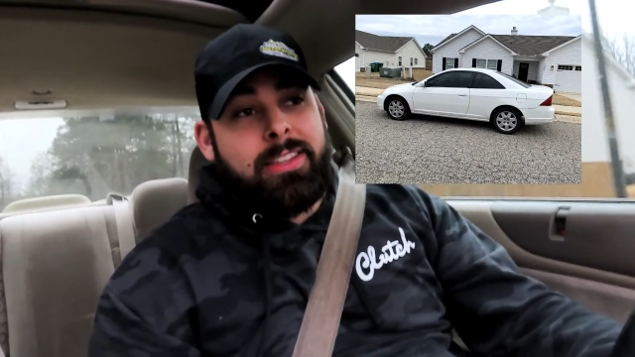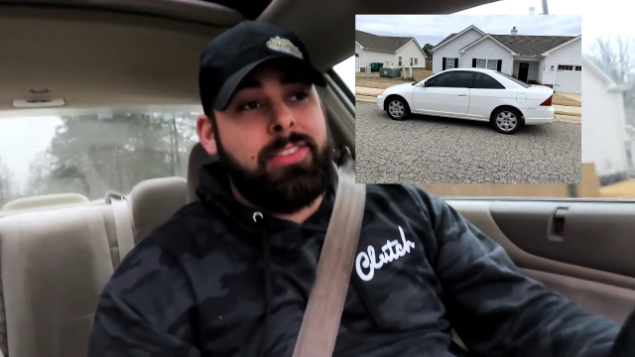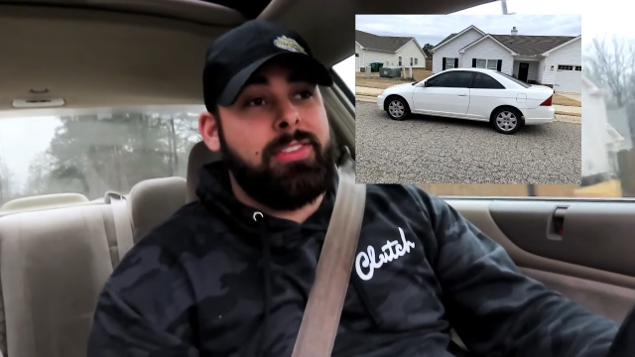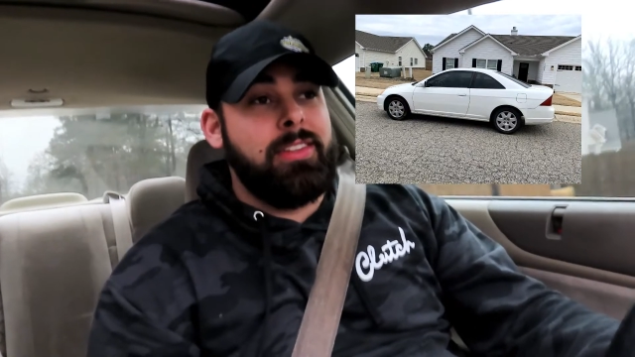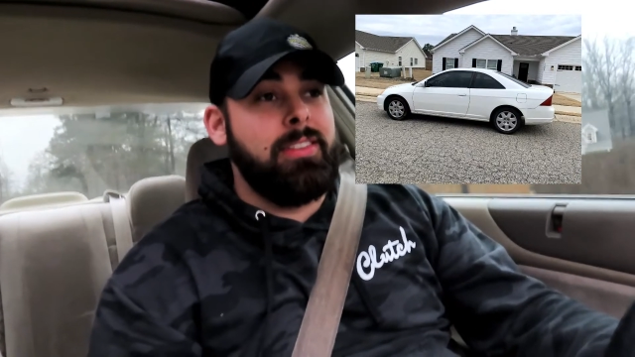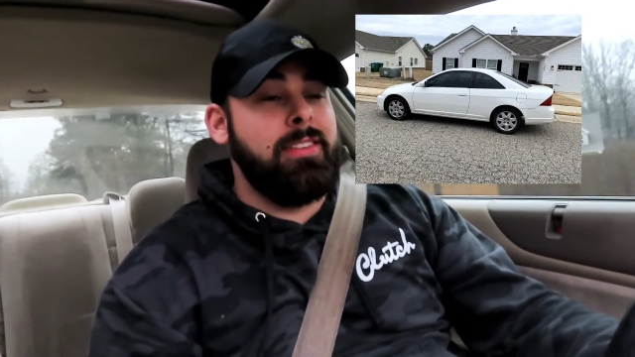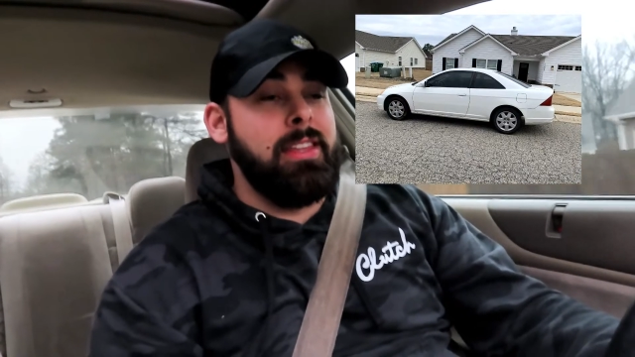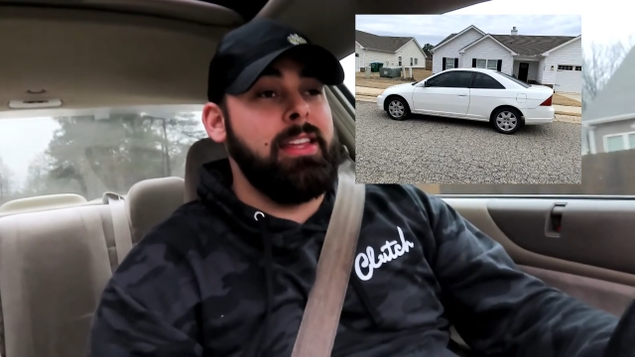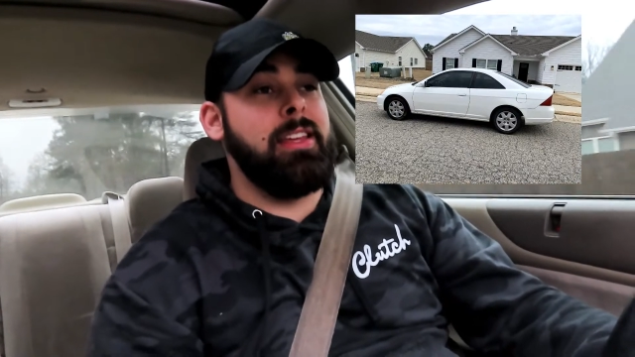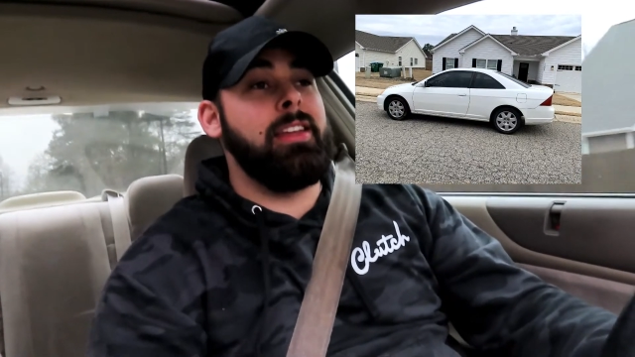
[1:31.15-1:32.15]
It's
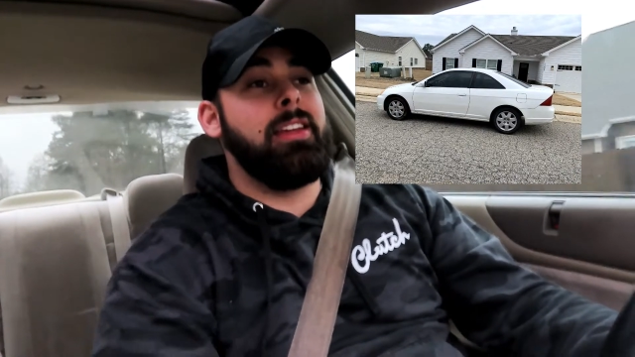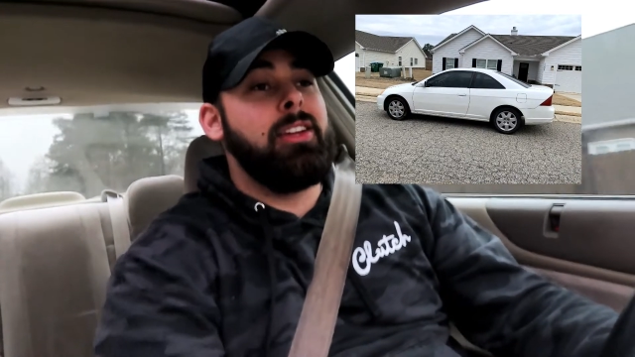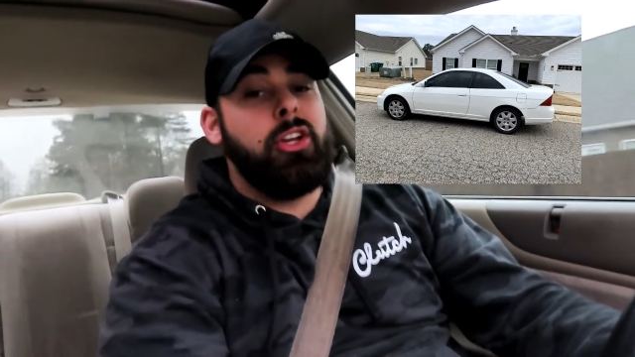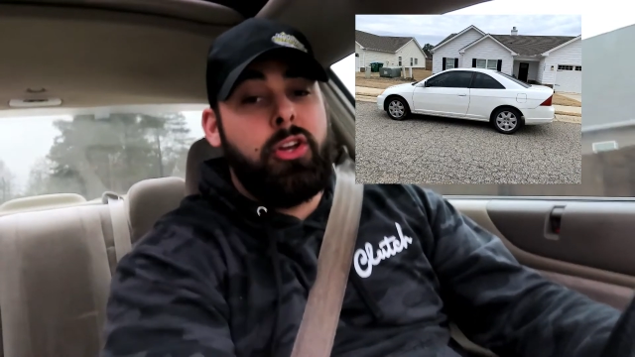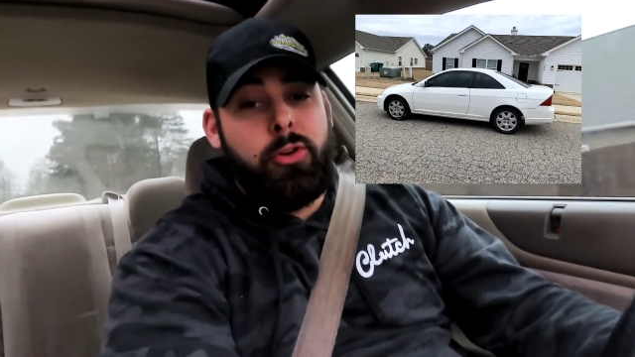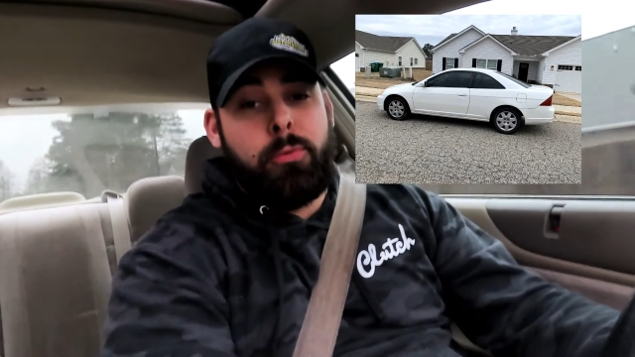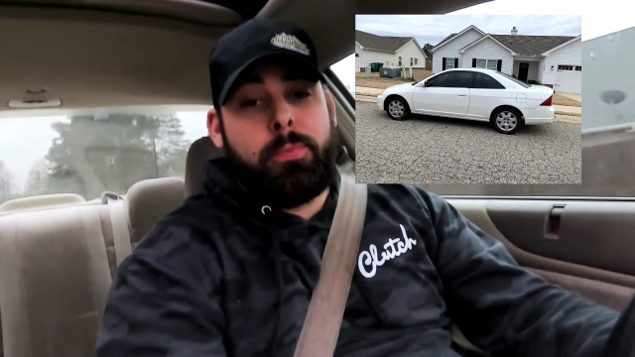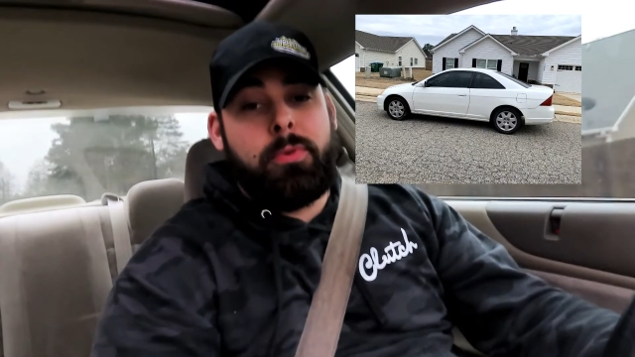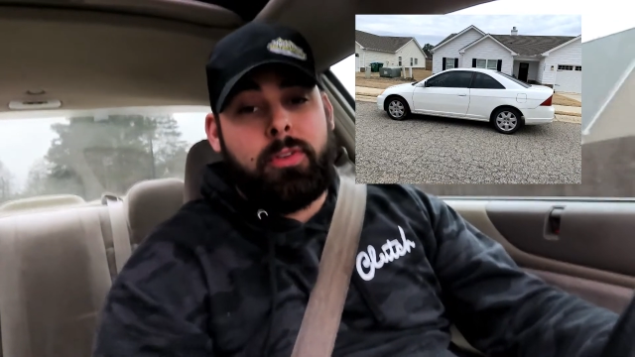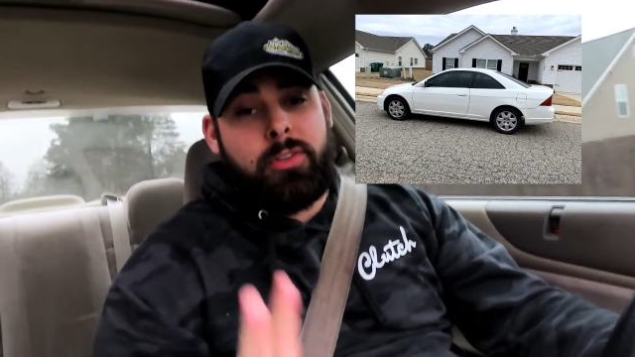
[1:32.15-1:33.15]
the coupe,
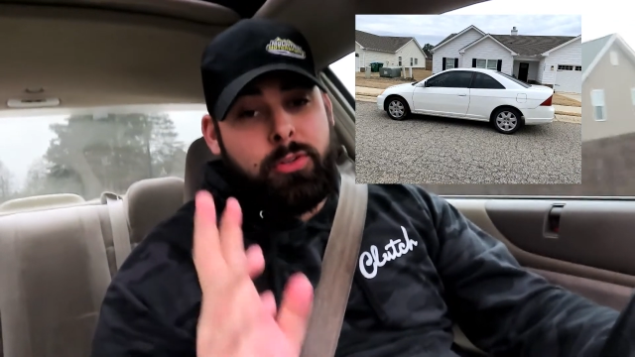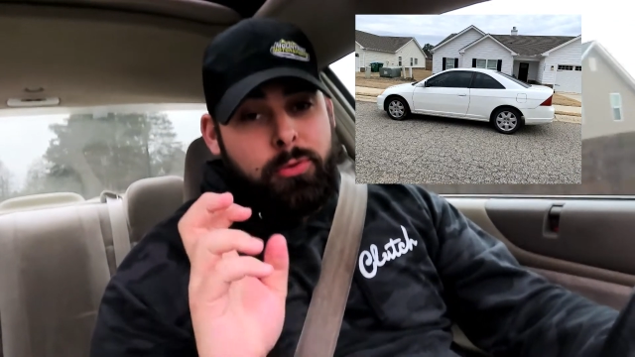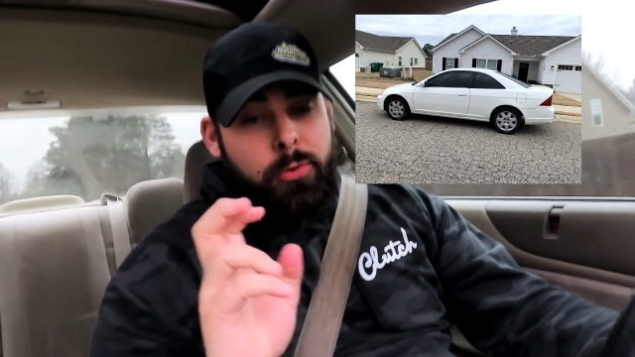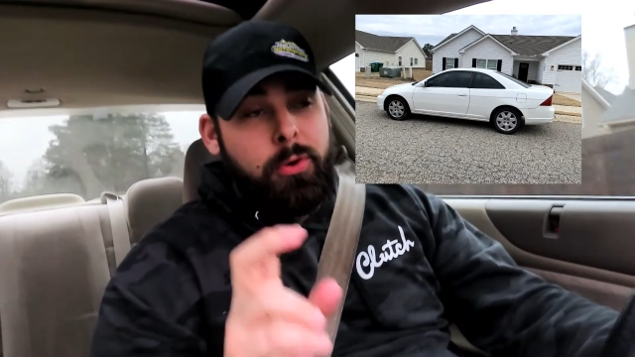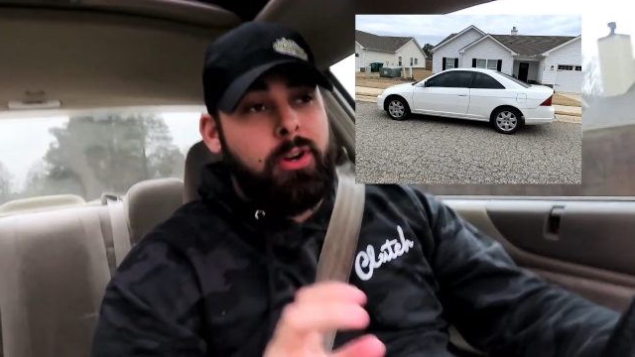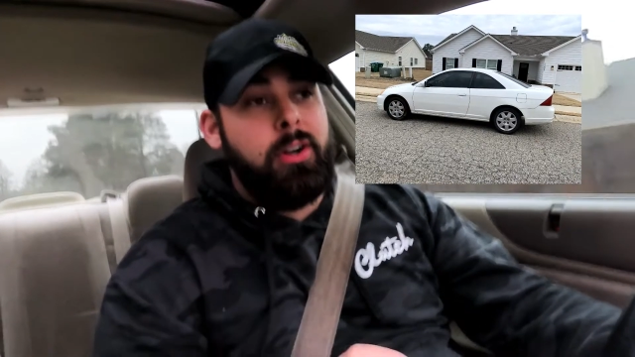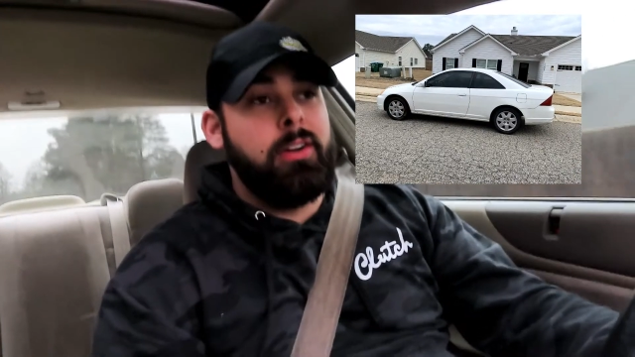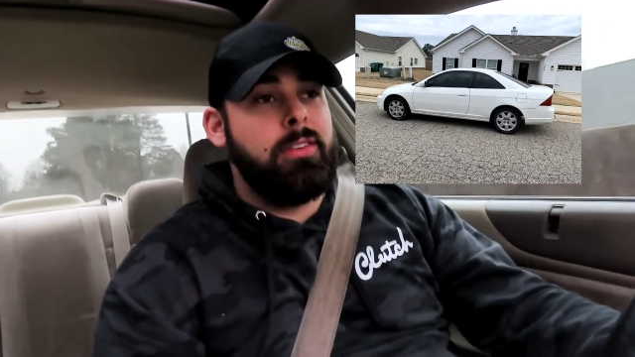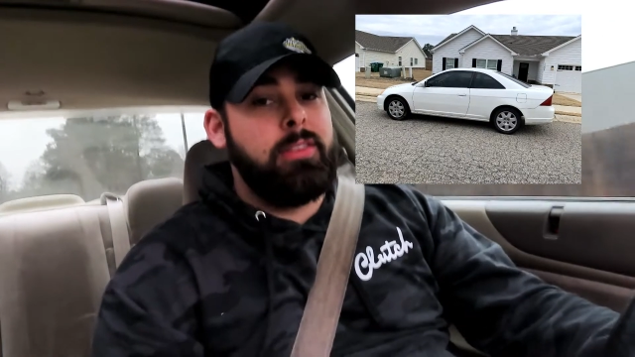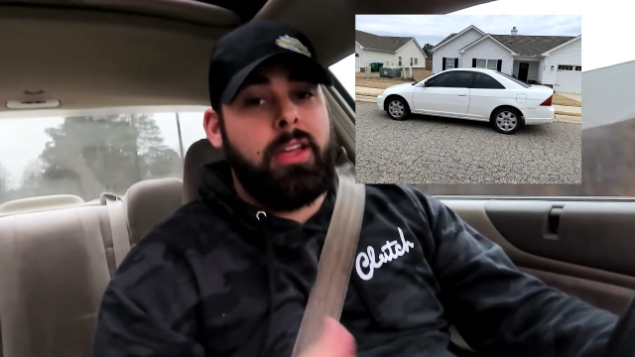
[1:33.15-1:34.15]
the two-door,
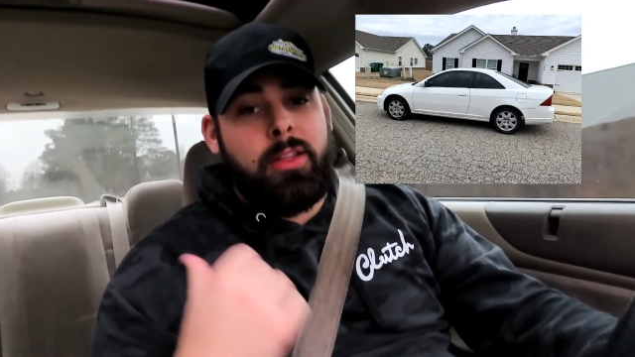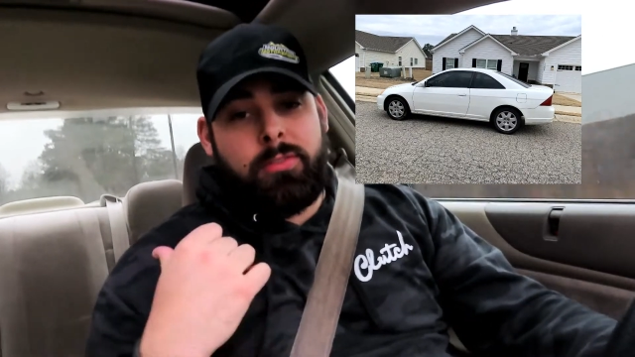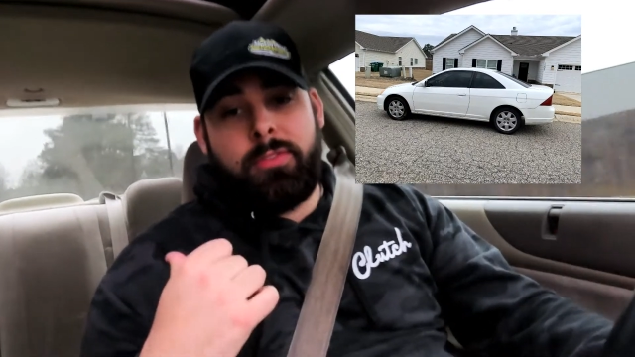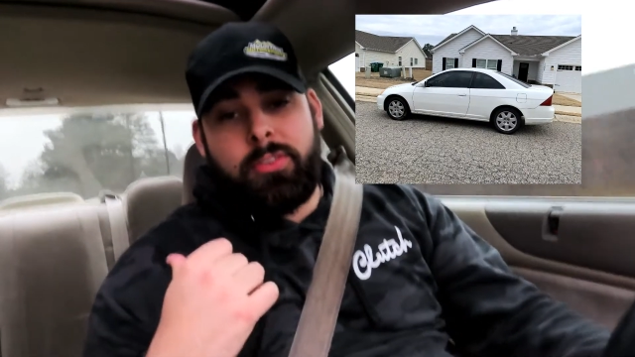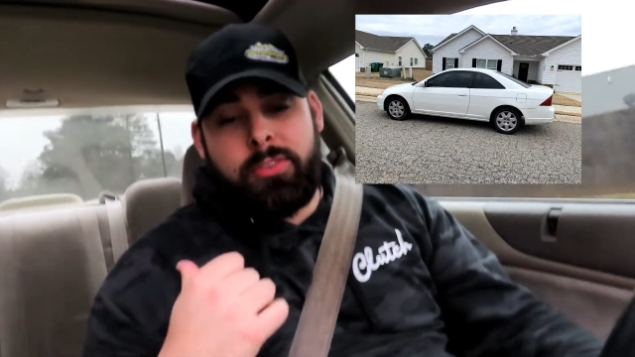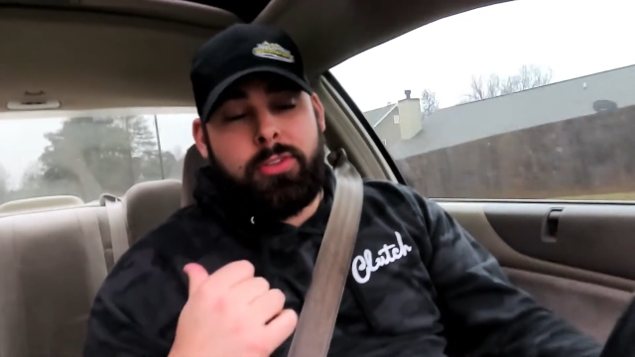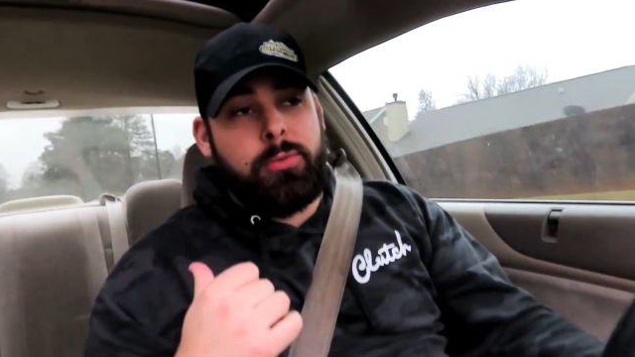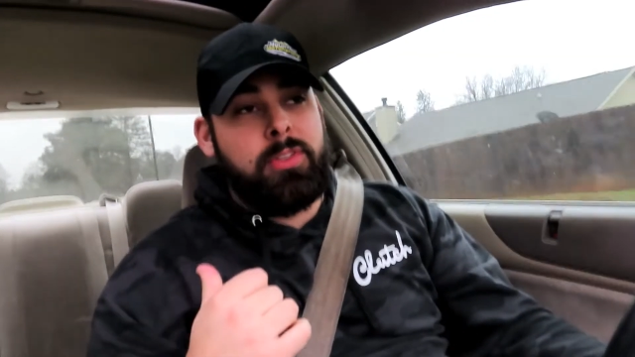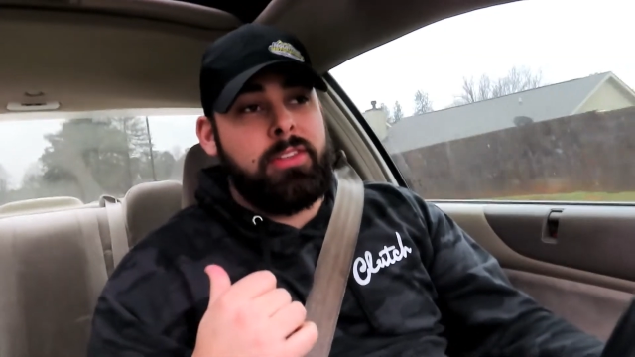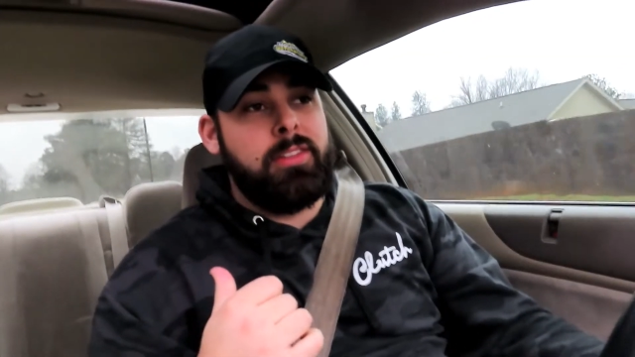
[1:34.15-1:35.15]
got 2
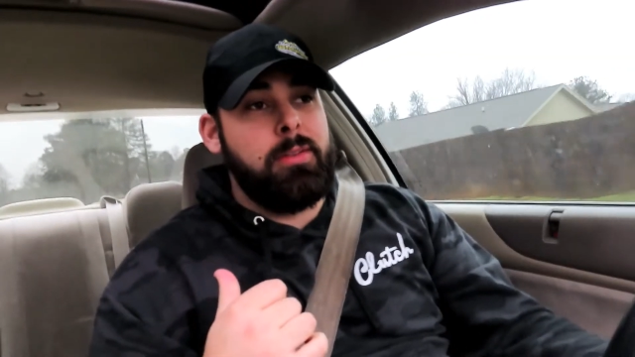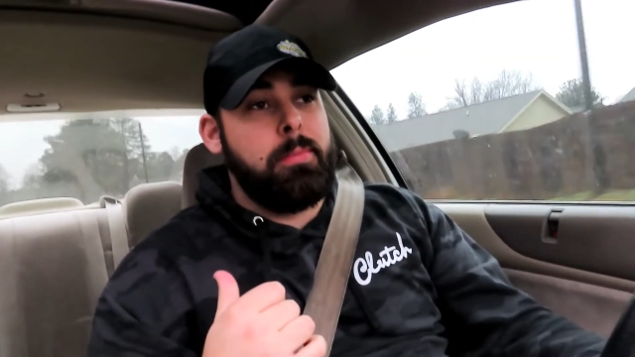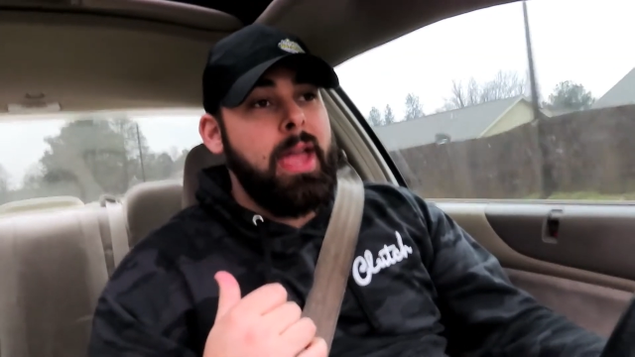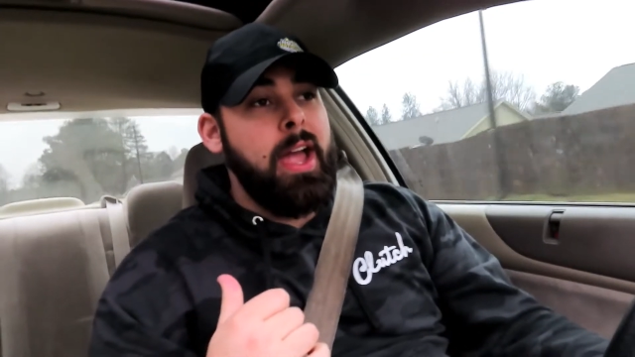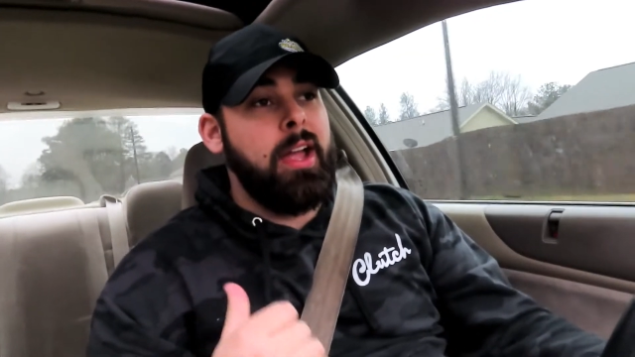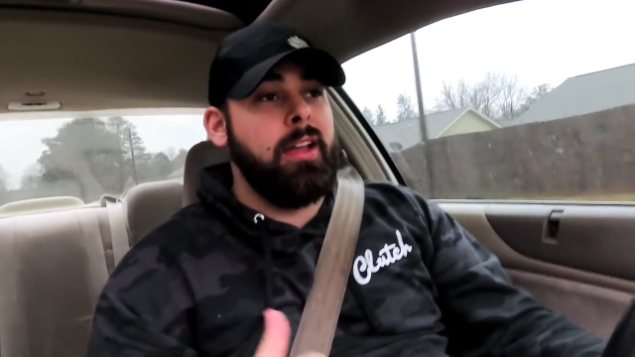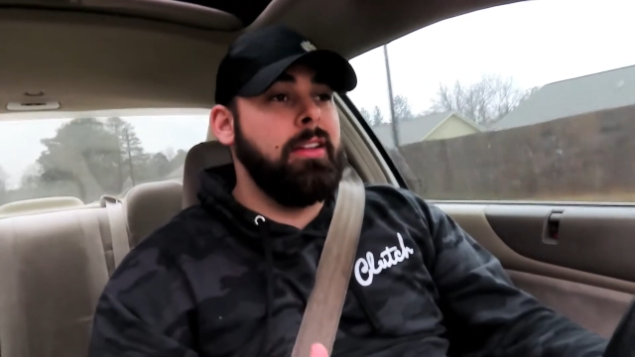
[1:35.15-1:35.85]
seats in the back,